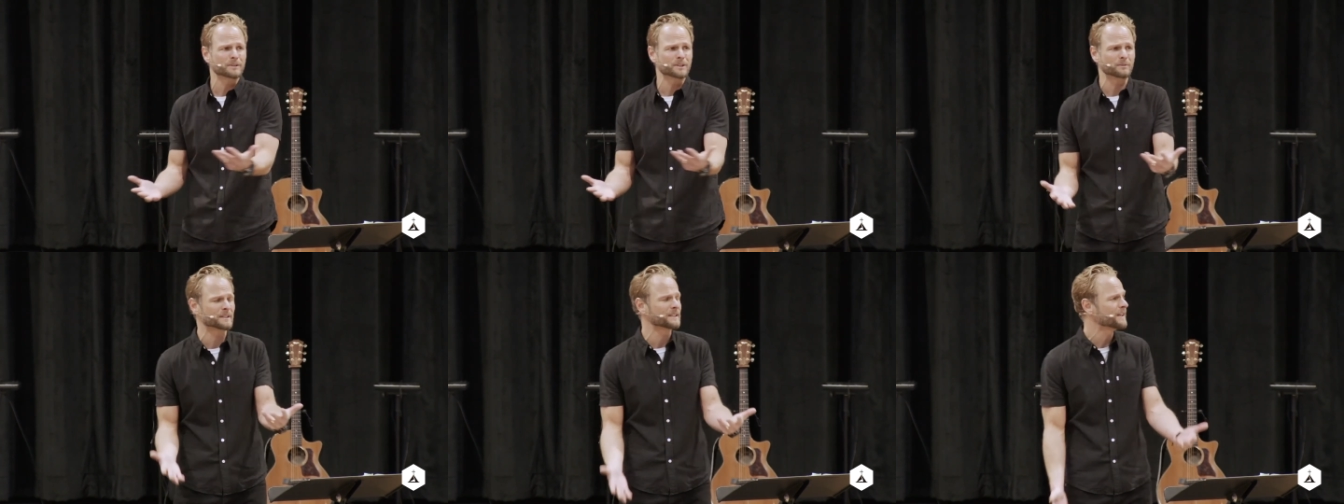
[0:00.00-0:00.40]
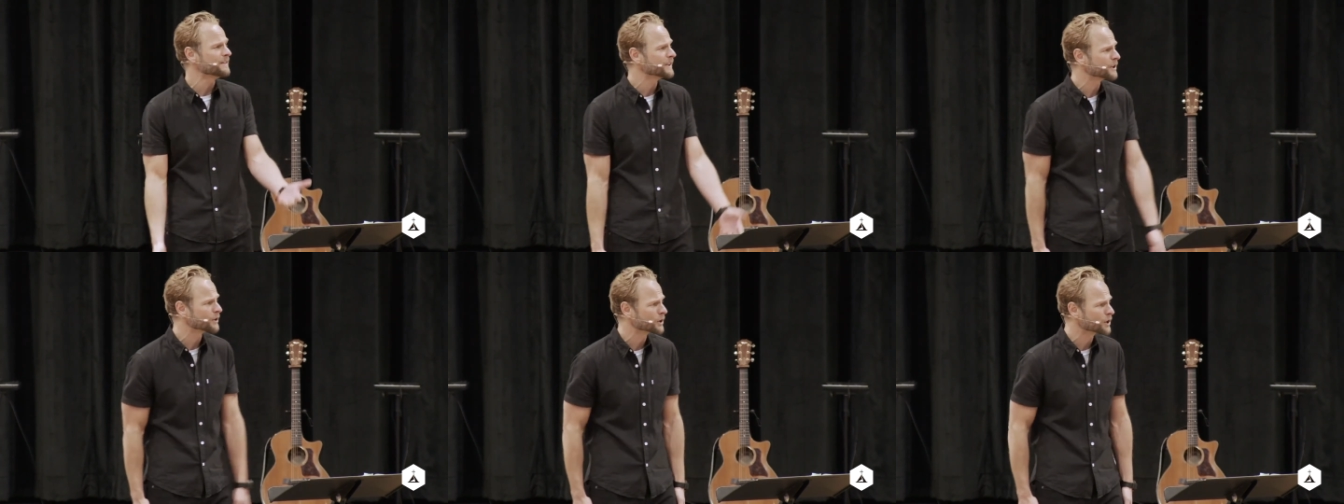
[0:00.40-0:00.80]
She was
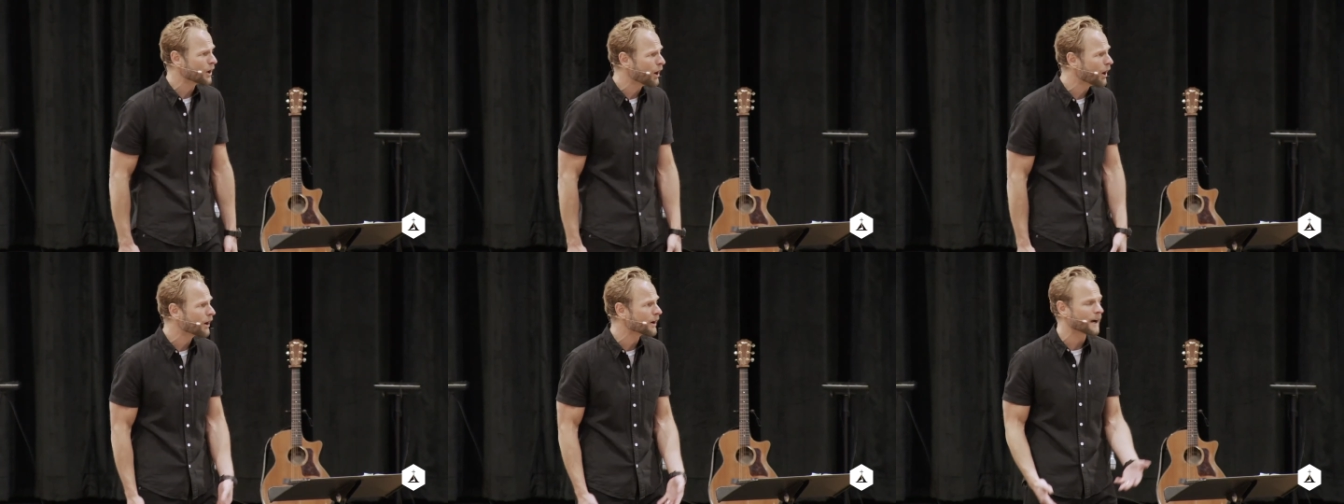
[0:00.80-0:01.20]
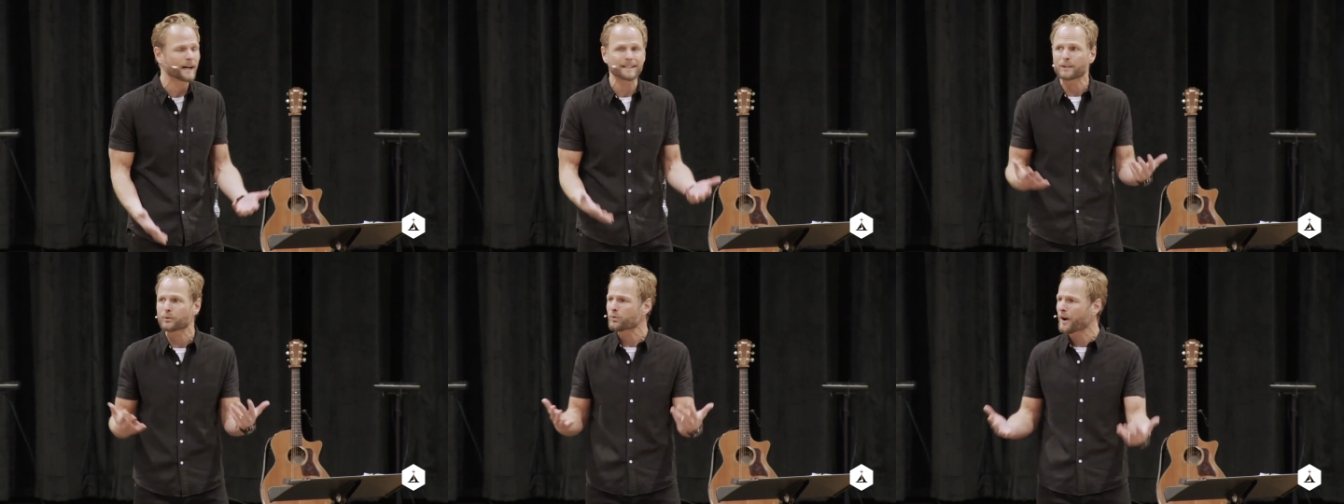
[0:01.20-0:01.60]
living in her car
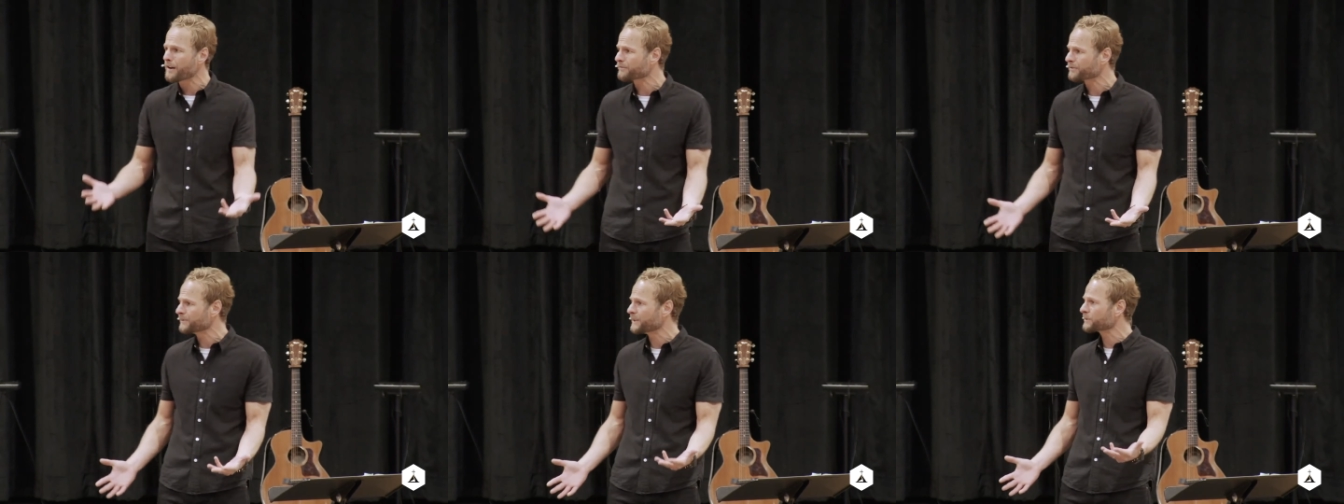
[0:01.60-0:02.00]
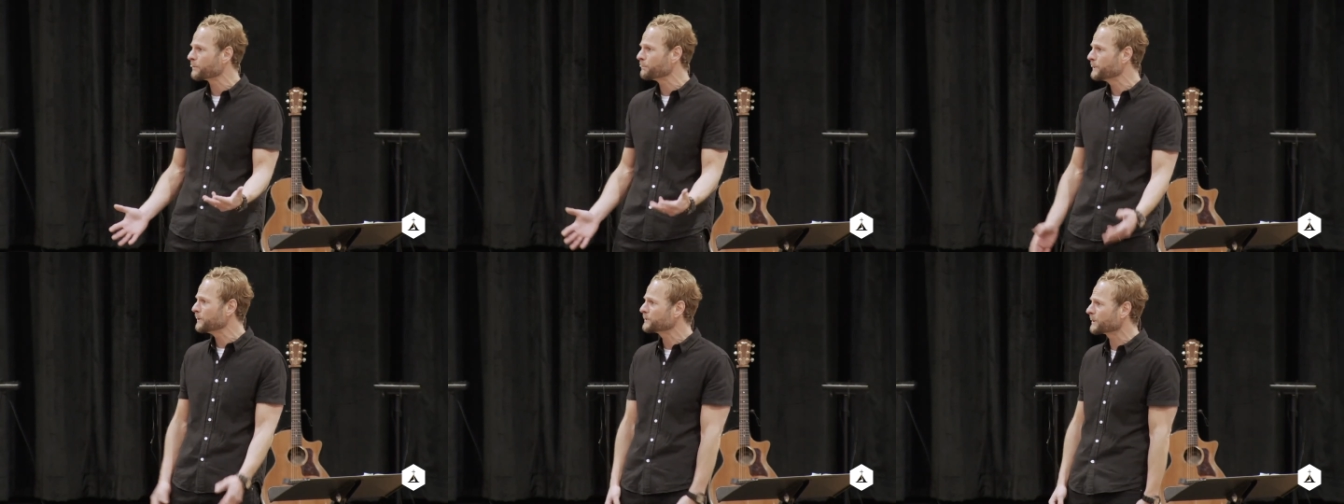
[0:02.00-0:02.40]
on the run from this
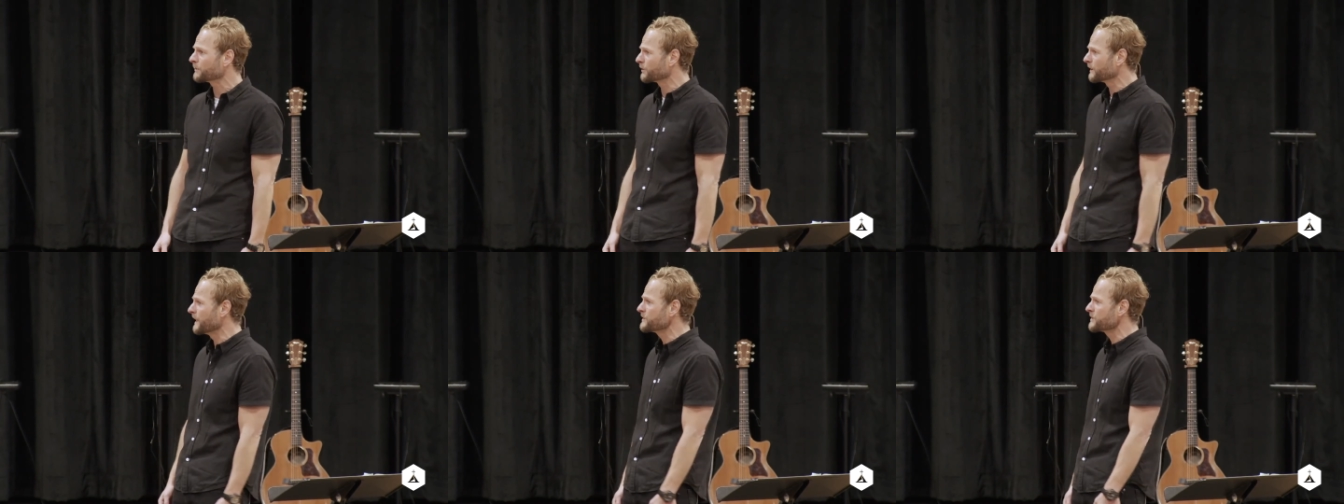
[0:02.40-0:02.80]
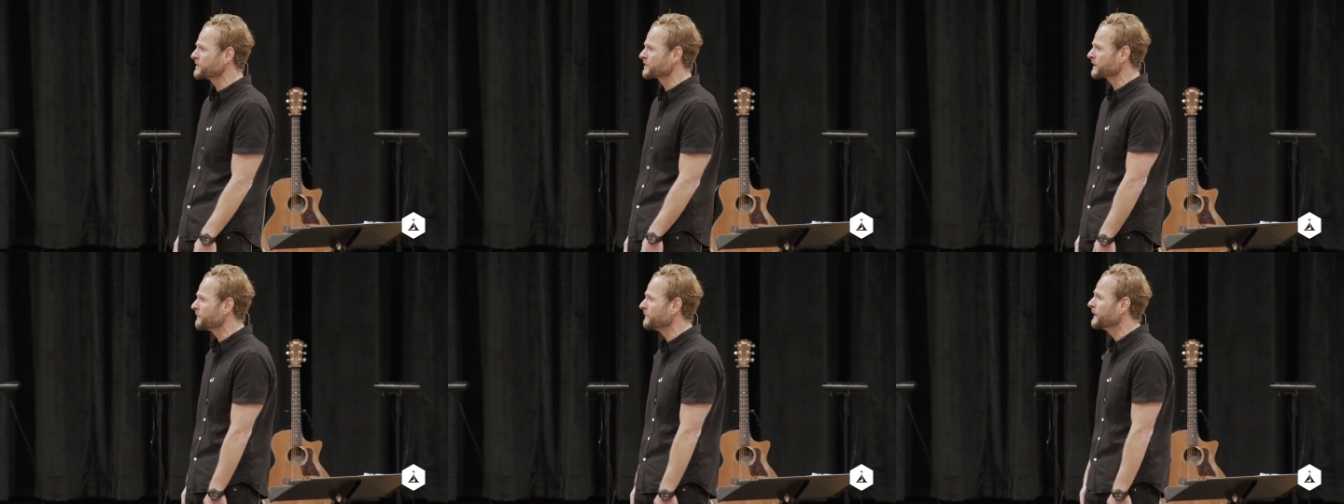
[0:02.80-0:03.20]
abusive
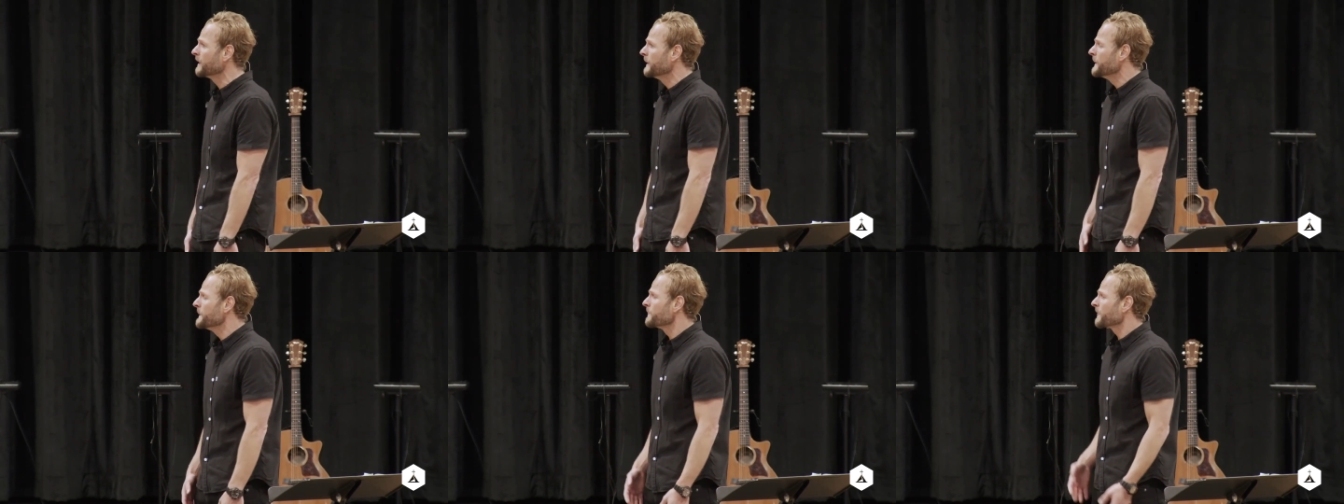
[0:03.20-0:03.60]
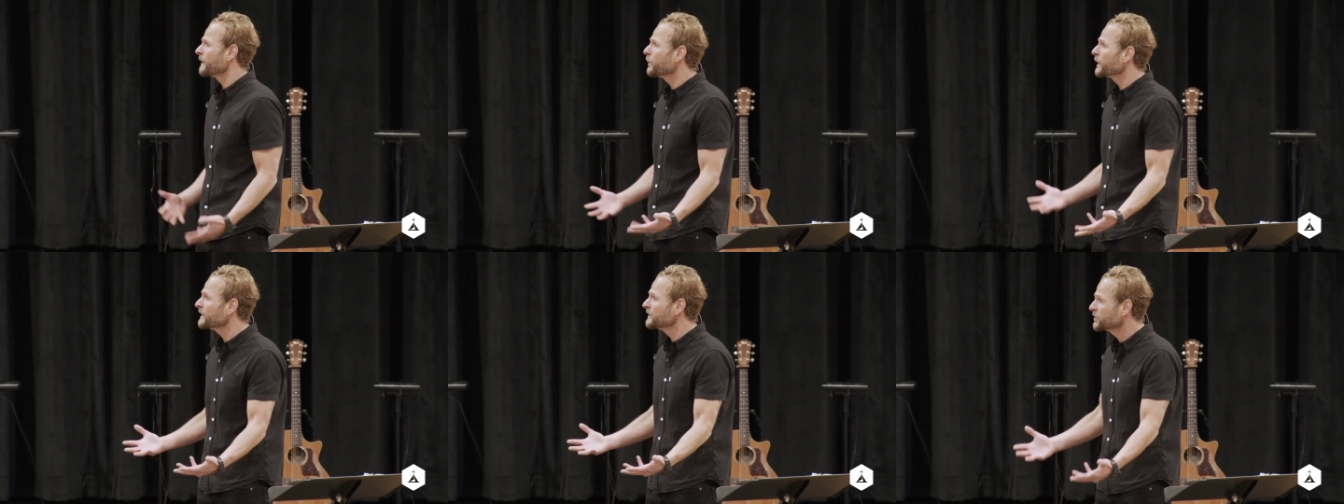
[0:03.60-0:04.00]
relationship. And
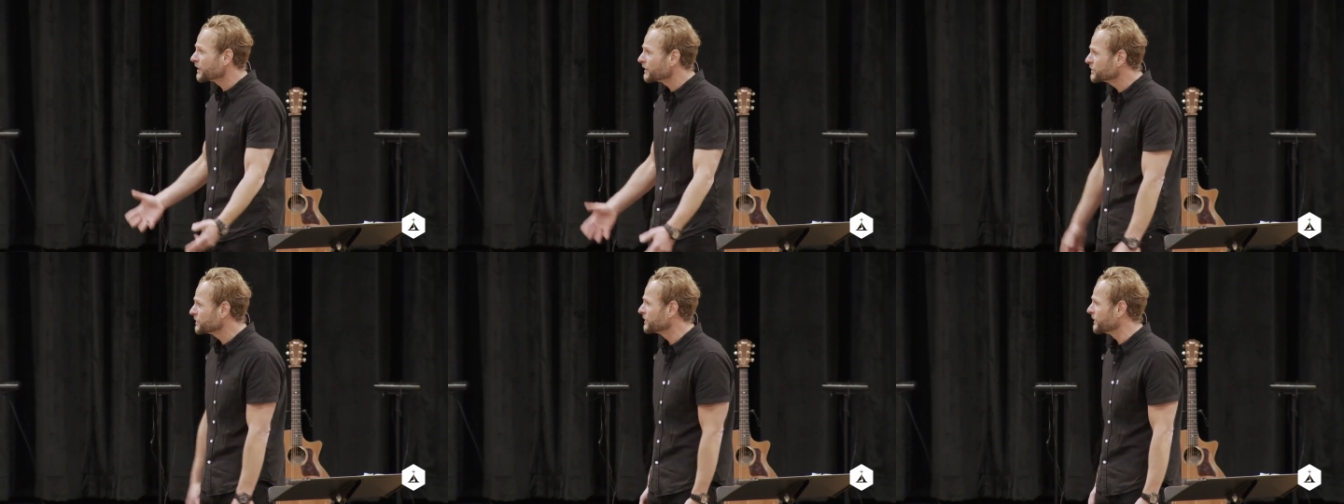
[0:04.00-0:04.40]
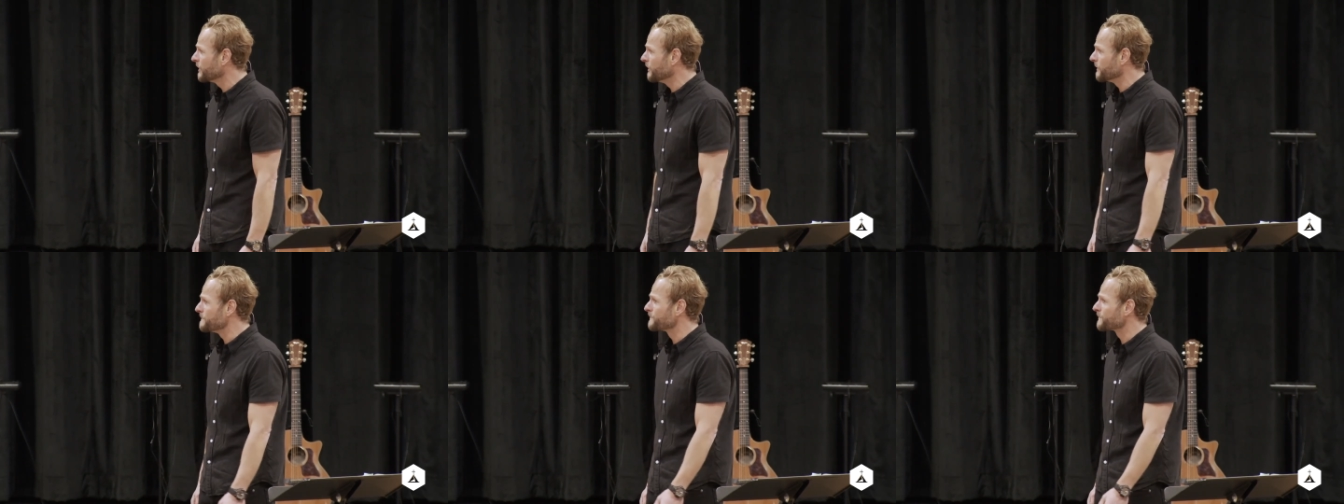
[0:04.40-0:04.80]
what did the church
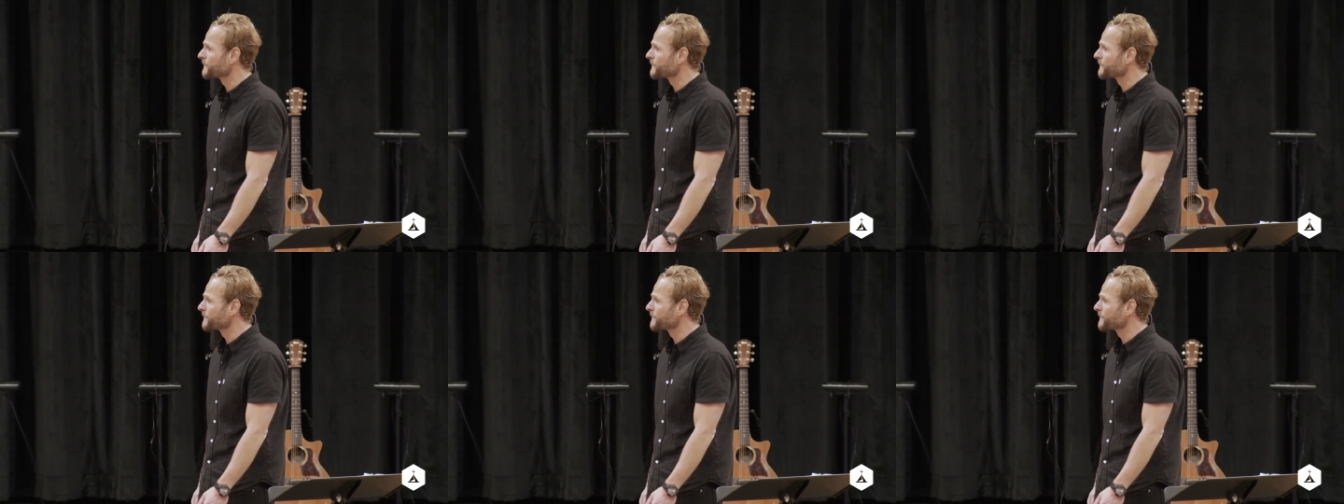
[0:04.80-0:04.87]
do?